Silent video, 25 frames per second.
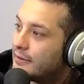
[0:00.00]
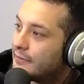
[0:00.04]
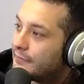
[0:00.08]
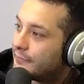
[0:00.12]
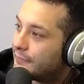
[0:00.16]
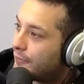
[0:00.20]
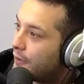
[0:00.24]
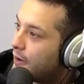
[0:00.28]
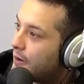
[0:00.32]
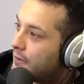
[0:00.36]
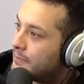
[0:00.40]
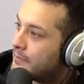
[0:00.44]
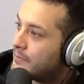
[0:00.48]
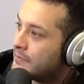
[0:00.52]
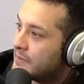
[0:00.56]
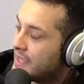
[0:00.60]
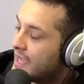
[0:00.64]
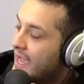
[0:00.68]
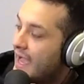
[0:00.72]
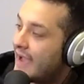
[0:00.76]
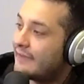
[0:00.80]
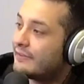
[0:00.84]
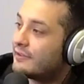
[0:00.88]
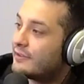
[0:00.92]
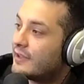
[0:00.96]
from the
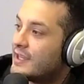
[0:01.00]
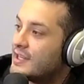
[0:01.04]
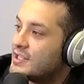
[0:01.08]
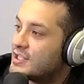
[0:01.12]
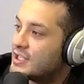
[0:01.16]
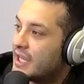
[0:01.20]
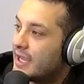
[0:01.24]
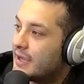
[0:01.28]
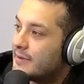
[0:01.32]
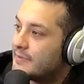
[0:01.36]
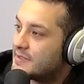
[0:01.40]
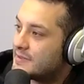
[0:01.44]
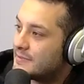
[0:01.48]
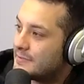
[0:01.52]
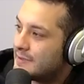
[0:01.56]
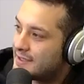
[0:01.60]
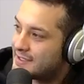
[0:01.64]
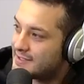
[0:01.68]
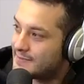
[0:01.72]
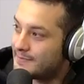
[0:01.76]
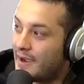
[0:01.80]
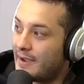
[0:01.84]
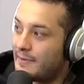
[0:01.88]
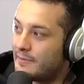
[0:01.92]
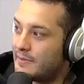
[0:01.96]
Avalanche games.
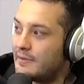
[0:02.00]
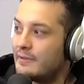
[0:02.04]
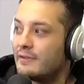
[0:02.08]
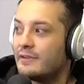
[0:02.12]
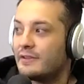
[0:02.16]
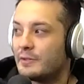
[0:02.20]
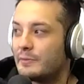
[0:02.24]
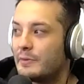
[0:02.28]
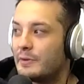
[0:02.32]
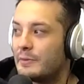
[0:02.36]
This might be a little